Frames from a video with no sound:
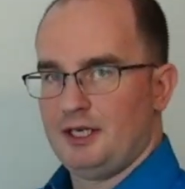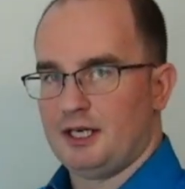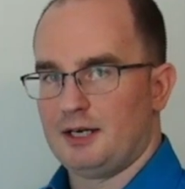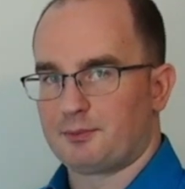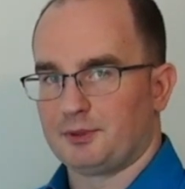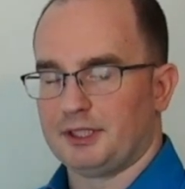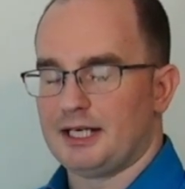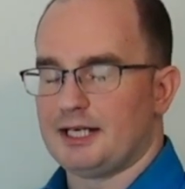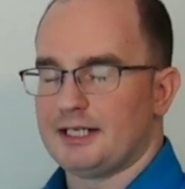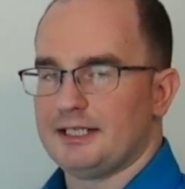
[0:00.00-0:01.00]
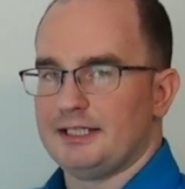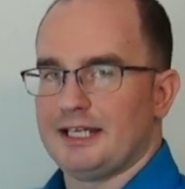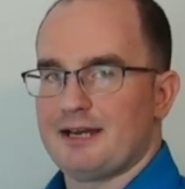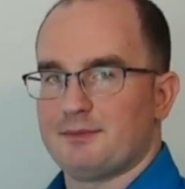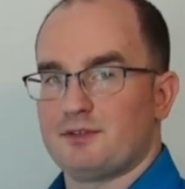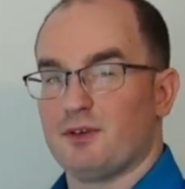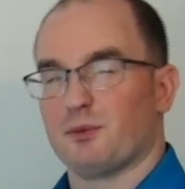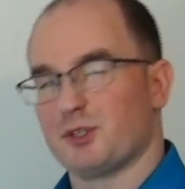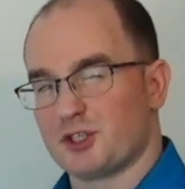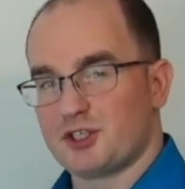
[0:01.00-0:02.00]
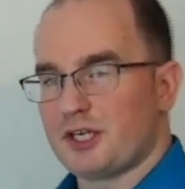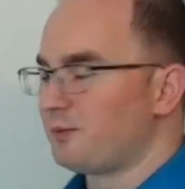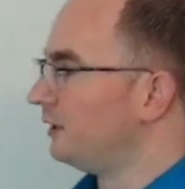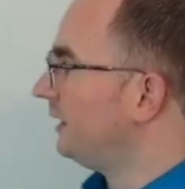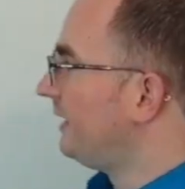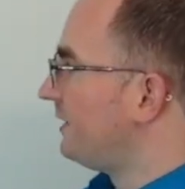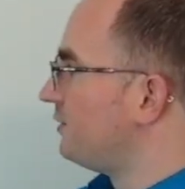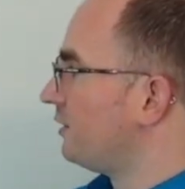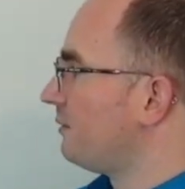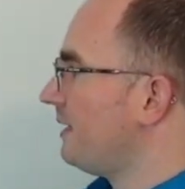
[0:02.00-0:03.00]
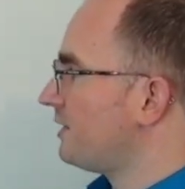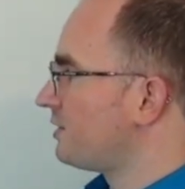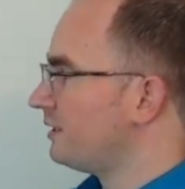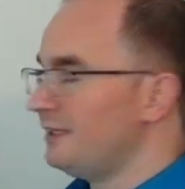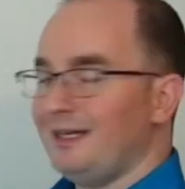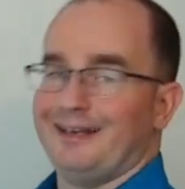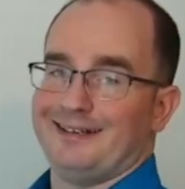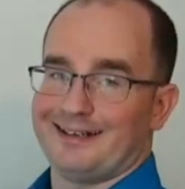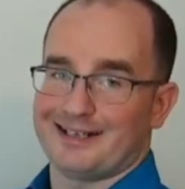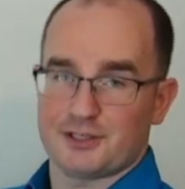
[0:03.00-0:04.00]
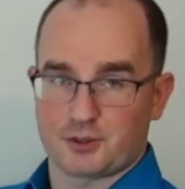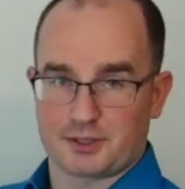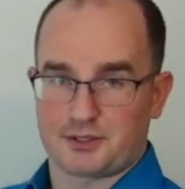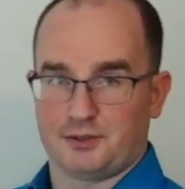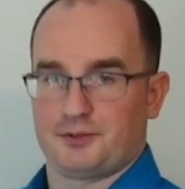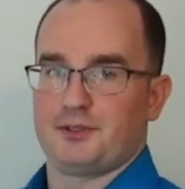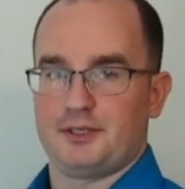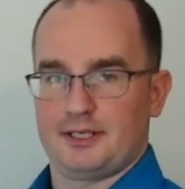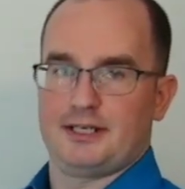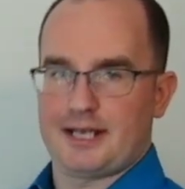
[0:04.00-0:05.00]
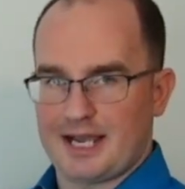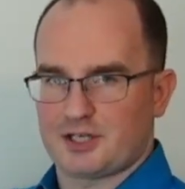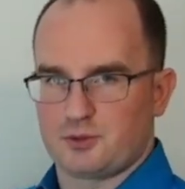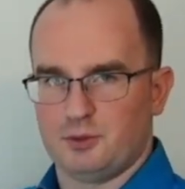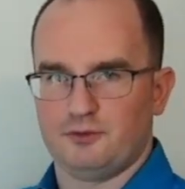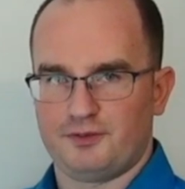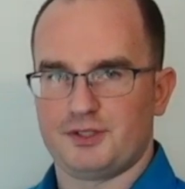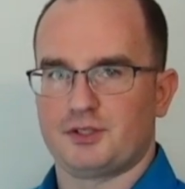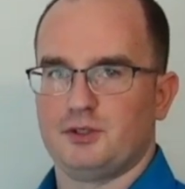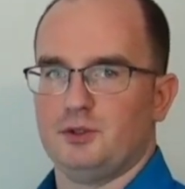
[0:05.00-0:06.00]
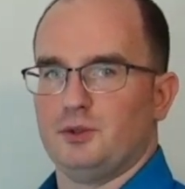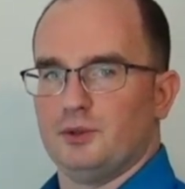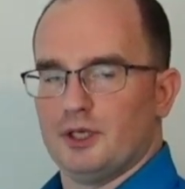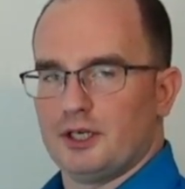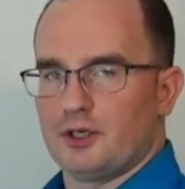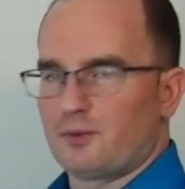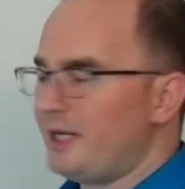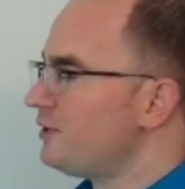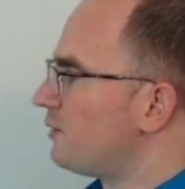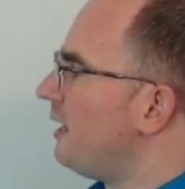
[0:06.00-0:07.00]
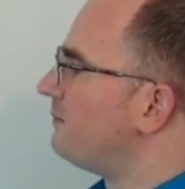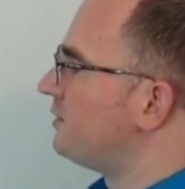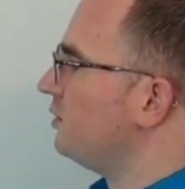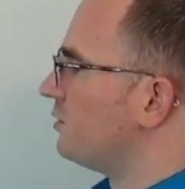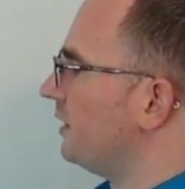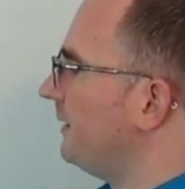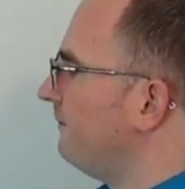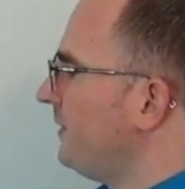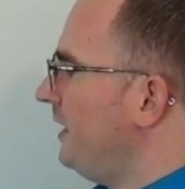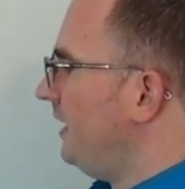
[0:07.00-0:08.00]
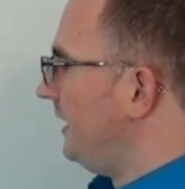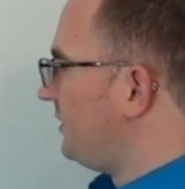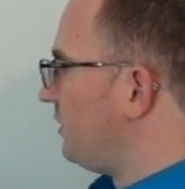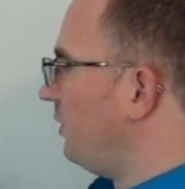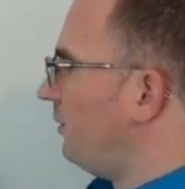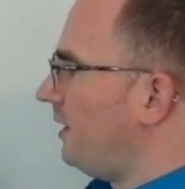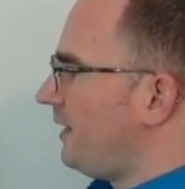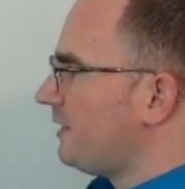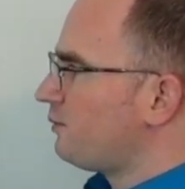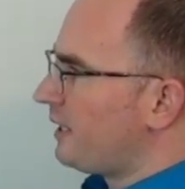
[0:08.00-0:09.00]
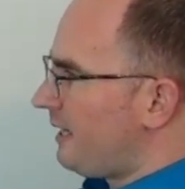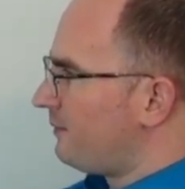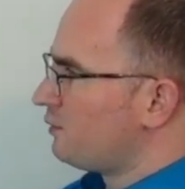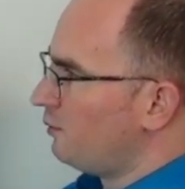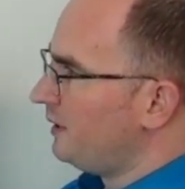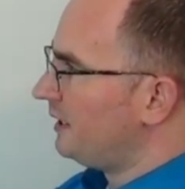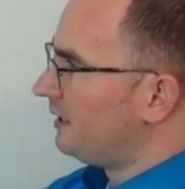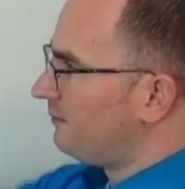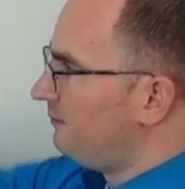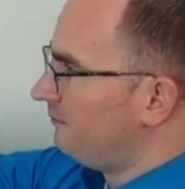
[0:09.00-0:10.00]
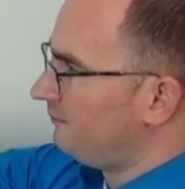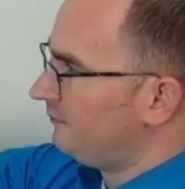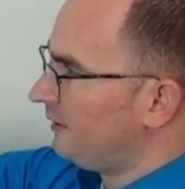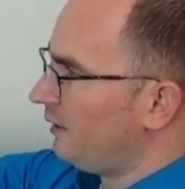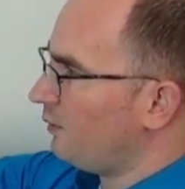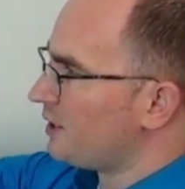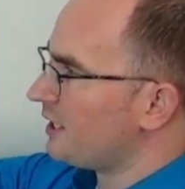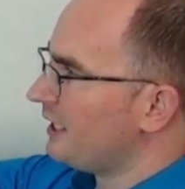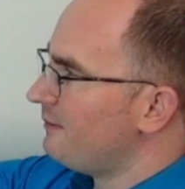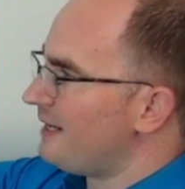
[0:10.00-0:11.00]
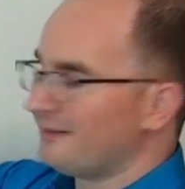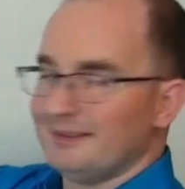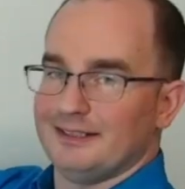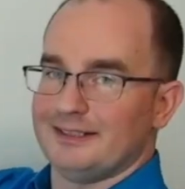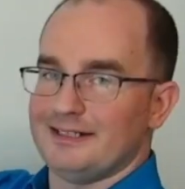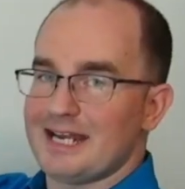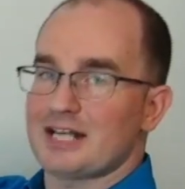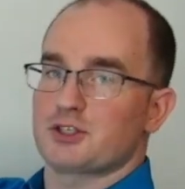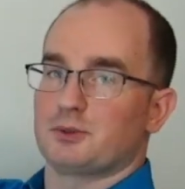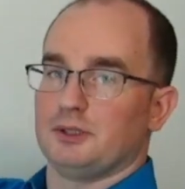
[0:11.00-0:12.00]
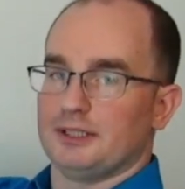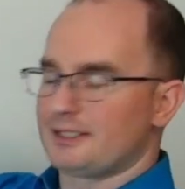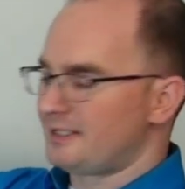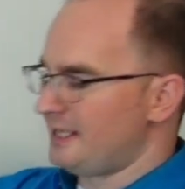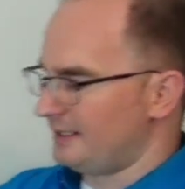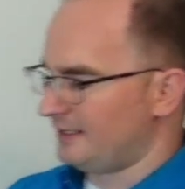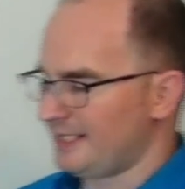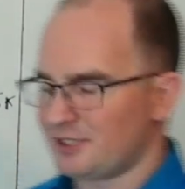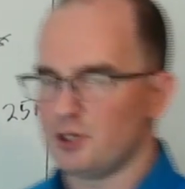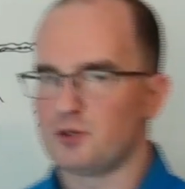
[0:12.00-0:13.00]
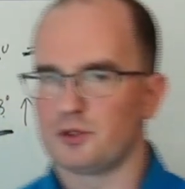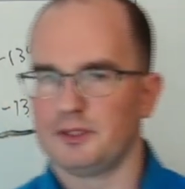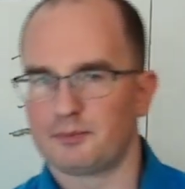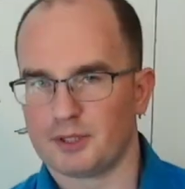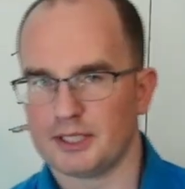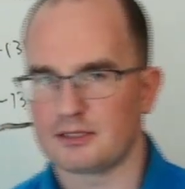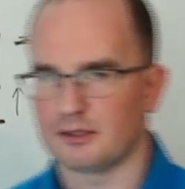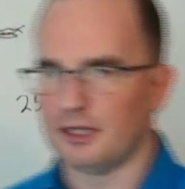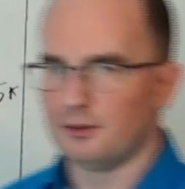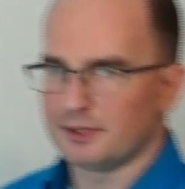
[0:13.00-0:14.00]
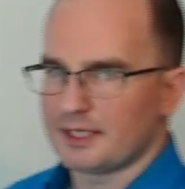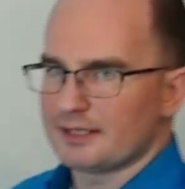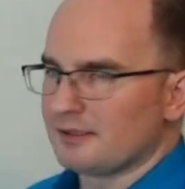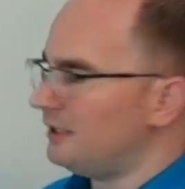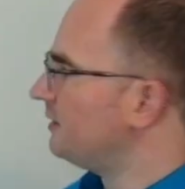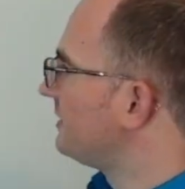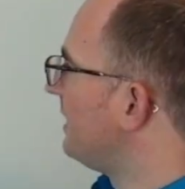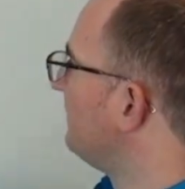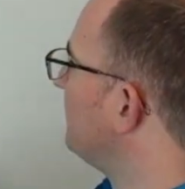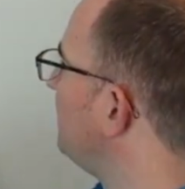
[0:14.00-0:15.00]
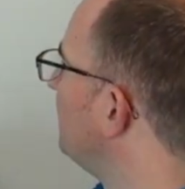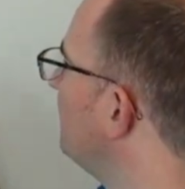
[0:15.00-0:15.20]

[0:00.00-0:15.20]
up really high in the atmosphere, which are generally, as you can imagine, ice crystals. They're not actual physical raindrops usually. And so that's what happens when we get up and we're talking about natural ascent. And that's usually pretty slow. It takes a long time to do,